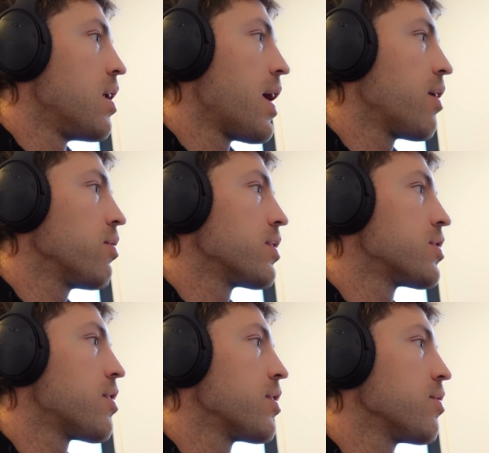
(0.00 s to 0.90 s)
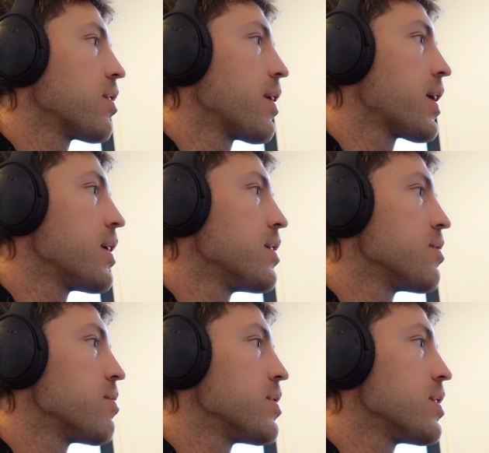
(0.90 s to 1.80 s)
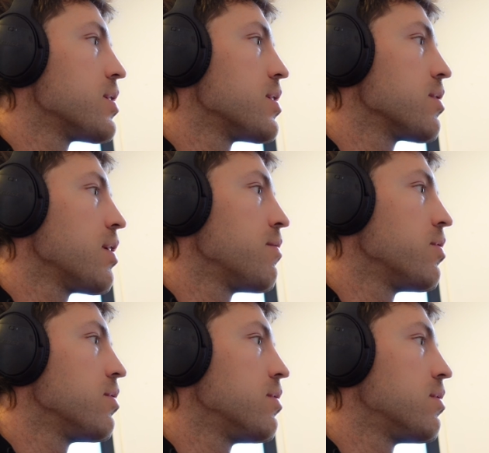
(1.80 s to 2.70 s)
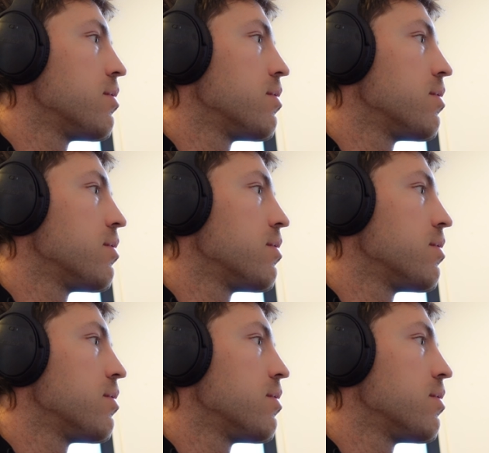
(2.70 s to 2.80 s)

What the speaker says: now starting to look like it is a resistance level,